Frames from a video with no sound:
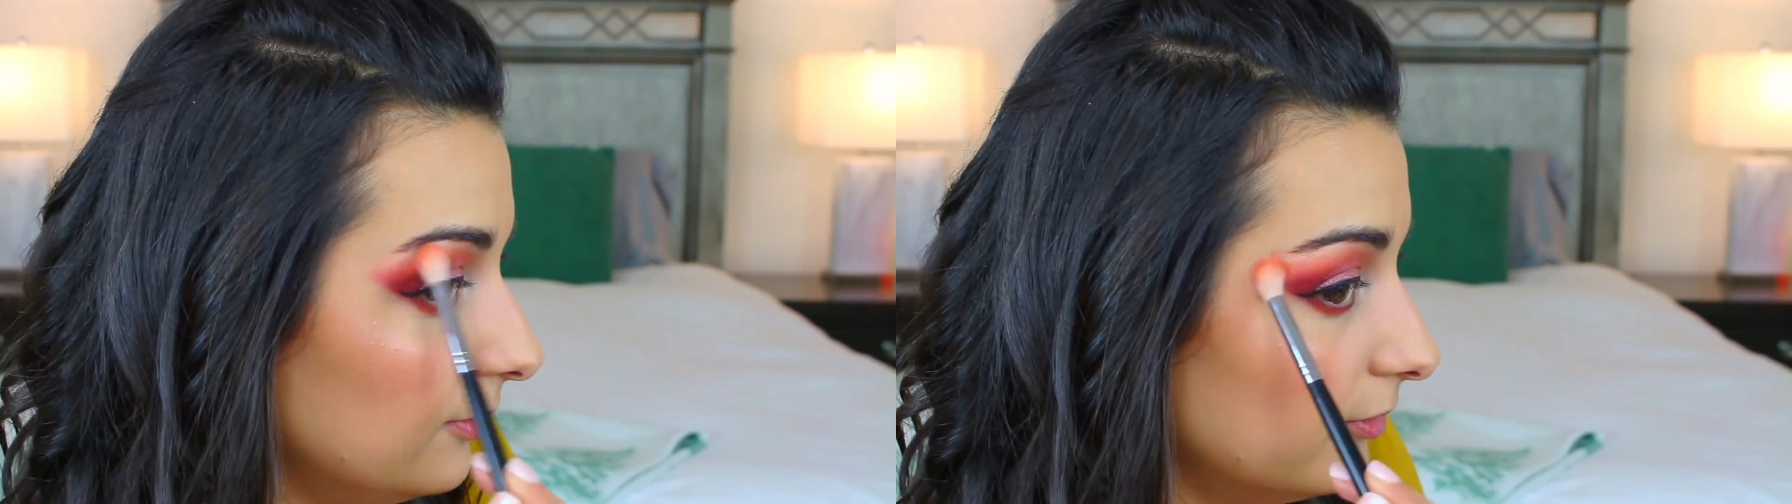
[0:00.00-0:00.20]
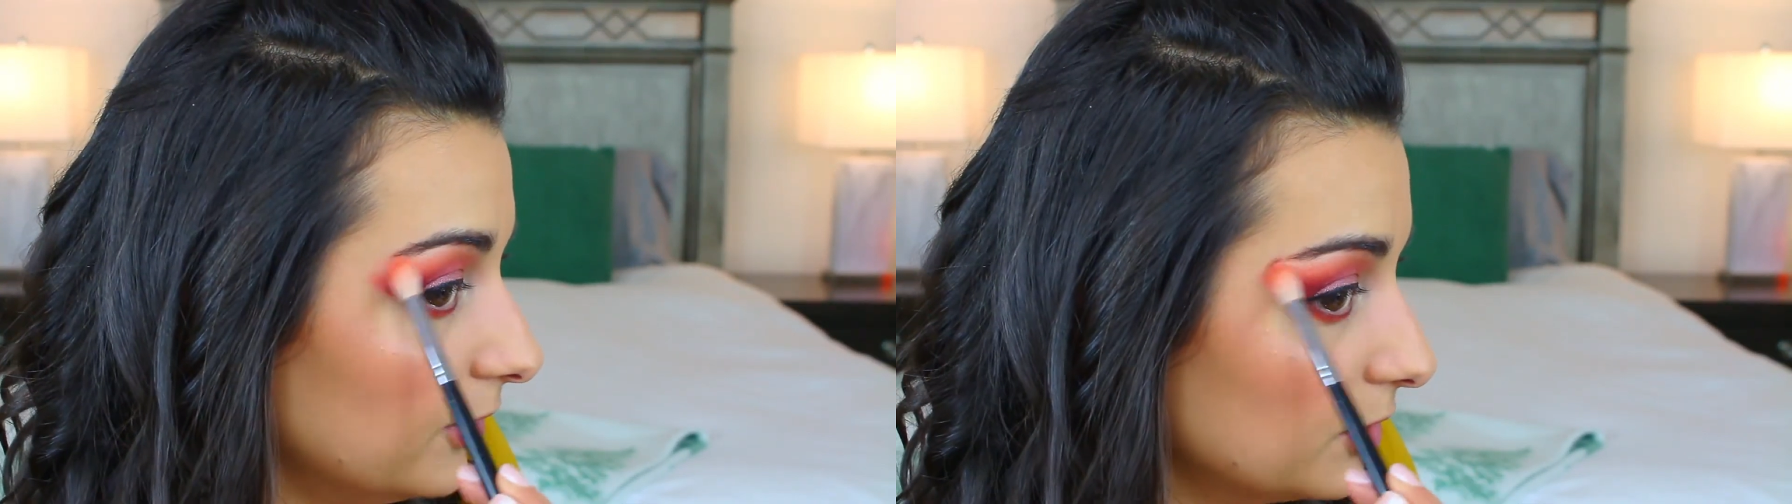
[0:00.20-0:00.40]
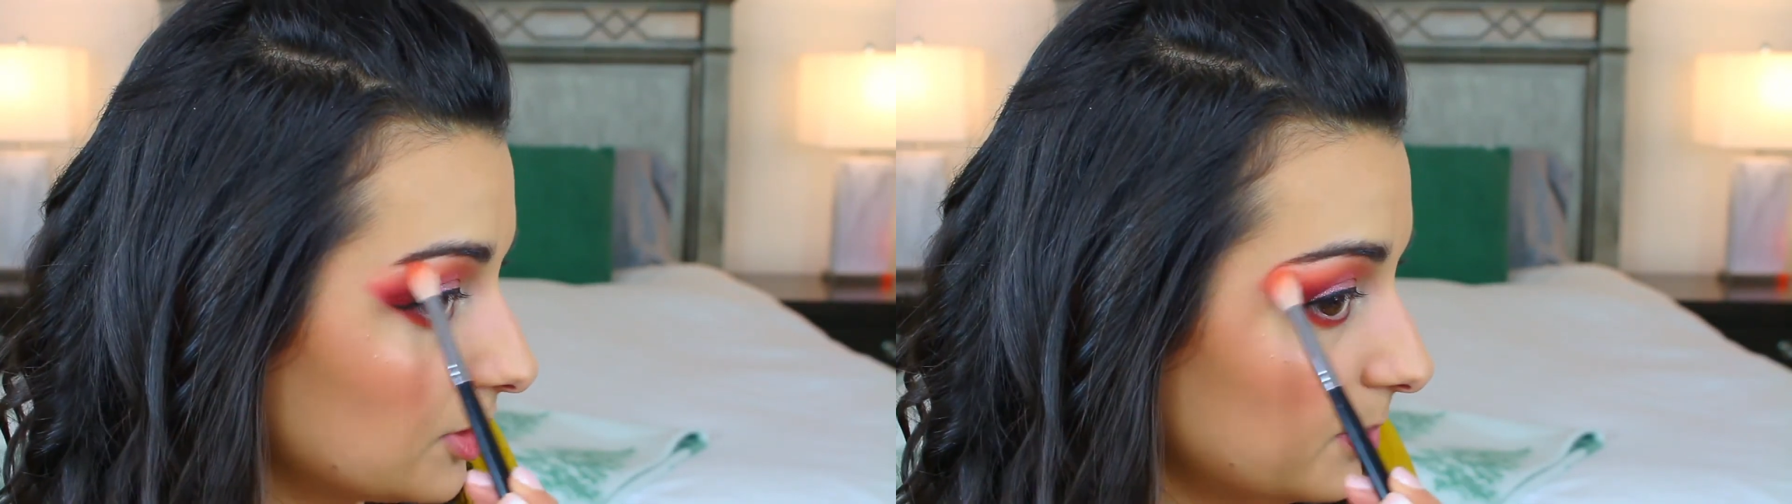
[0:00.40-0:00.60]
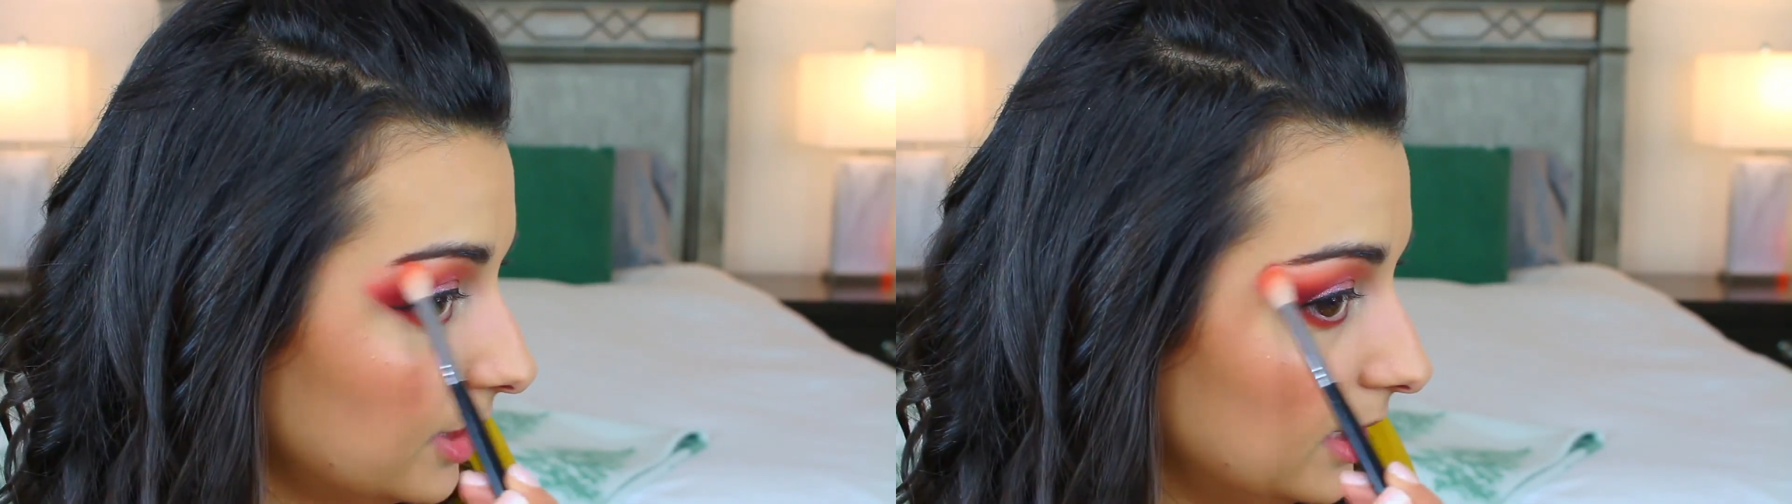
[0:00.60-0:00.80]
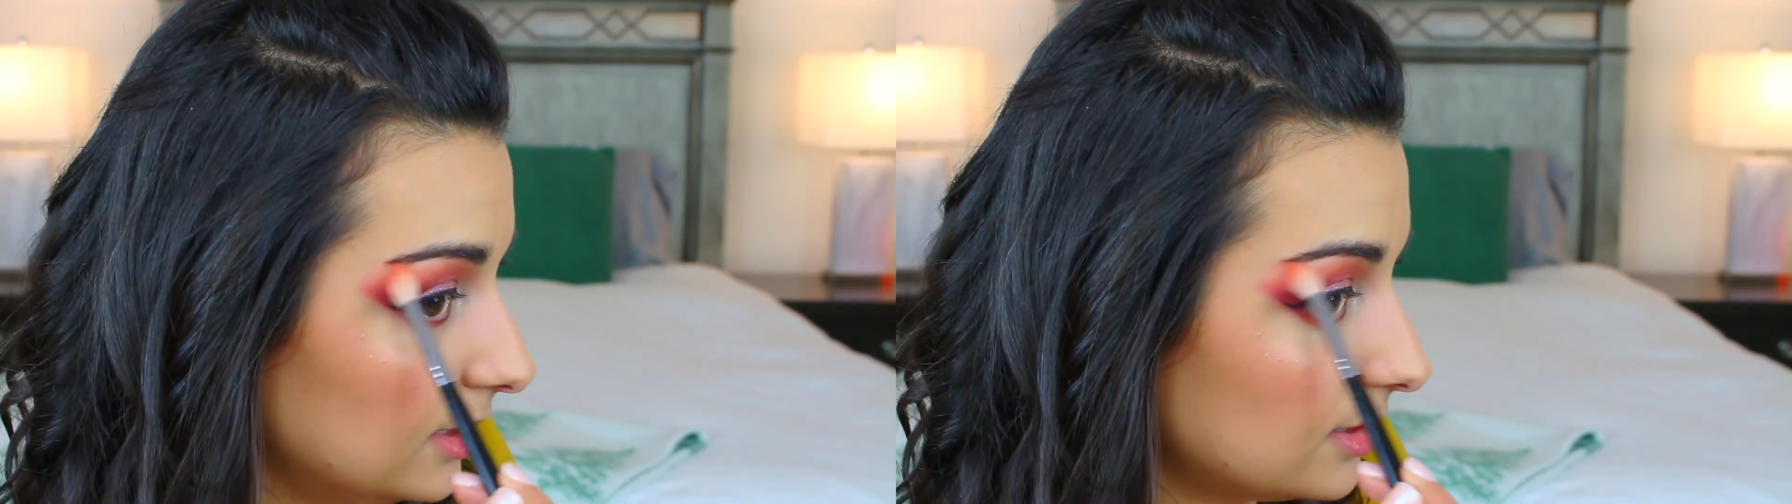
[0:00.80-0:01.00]
first
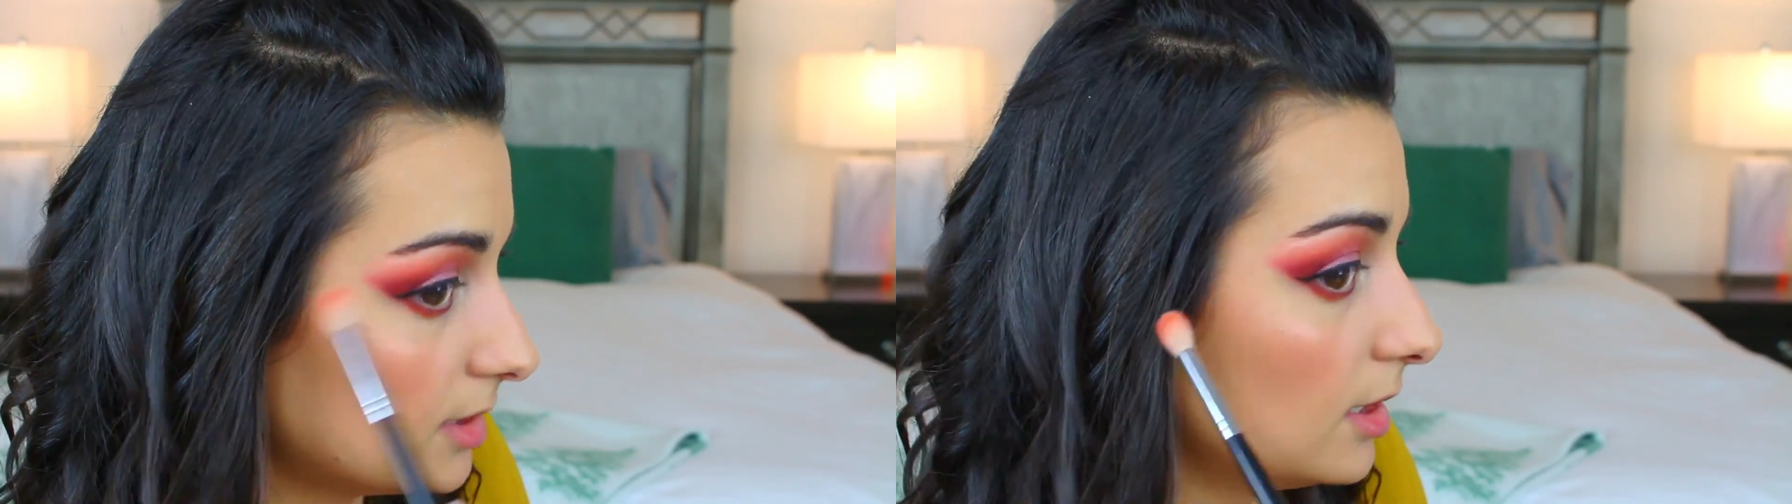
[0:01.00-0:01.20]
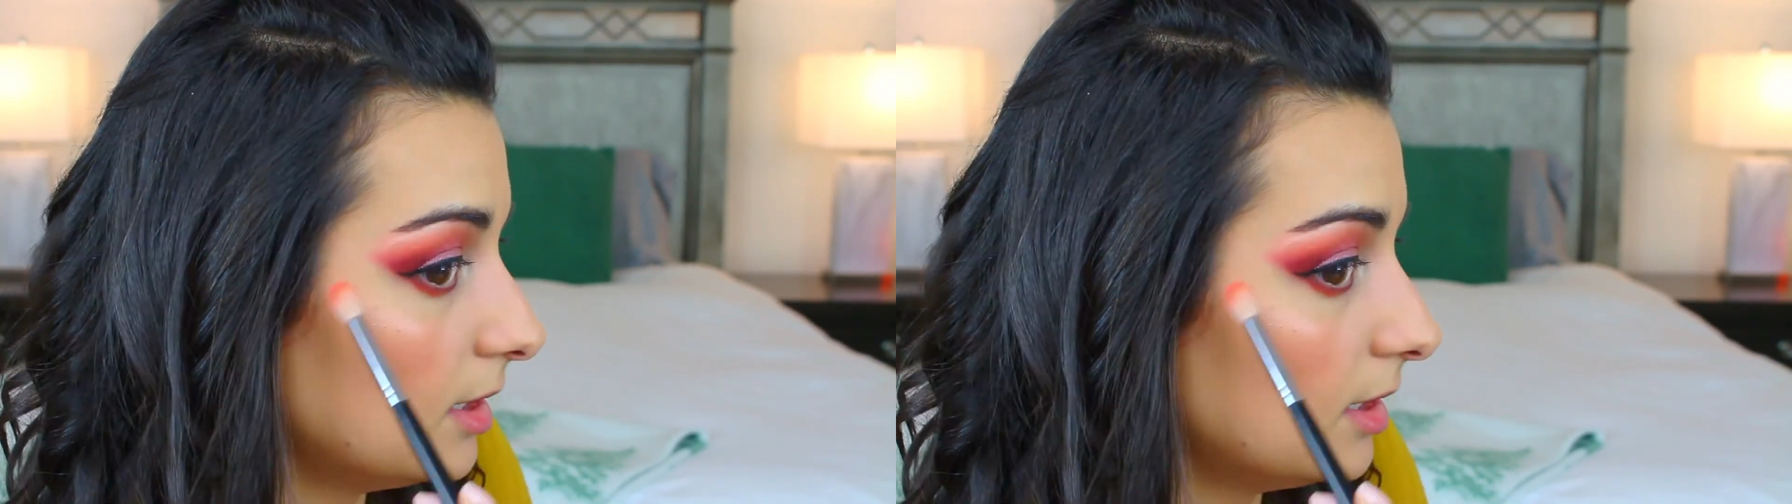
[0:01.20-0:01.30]
placed.